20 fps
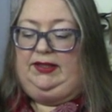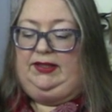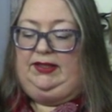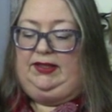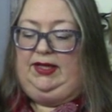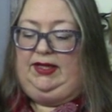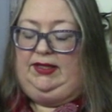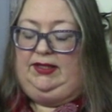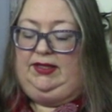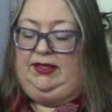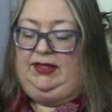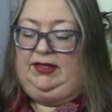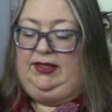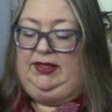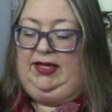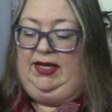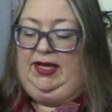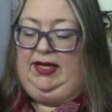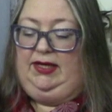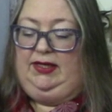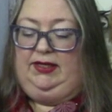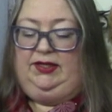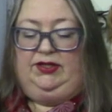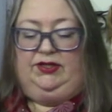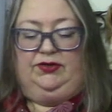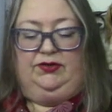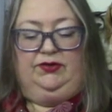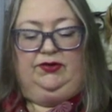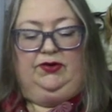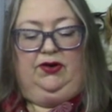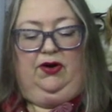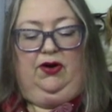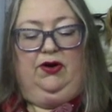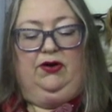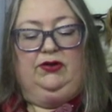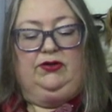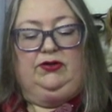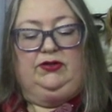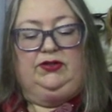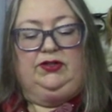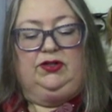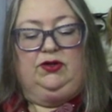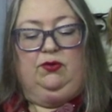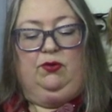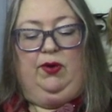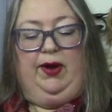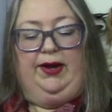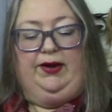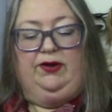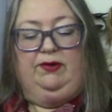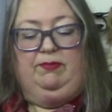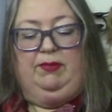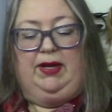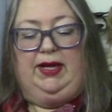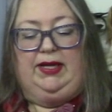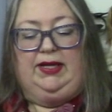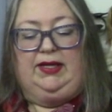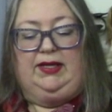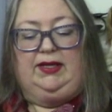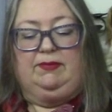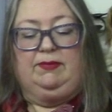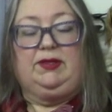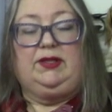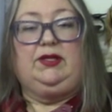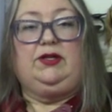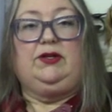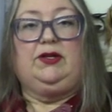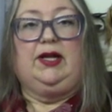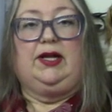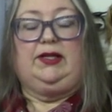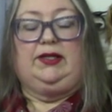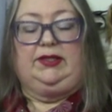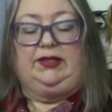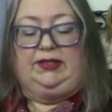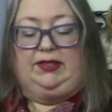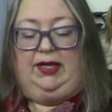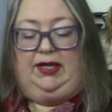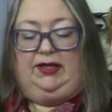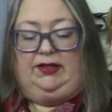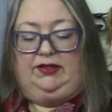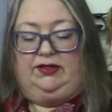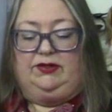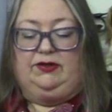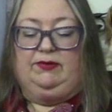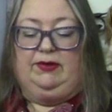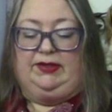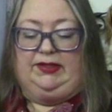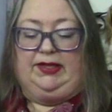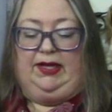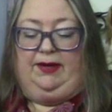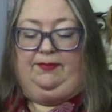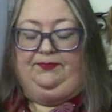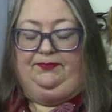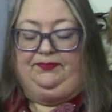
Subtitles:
States into Canada certain articles acquired by him in the United States, USA.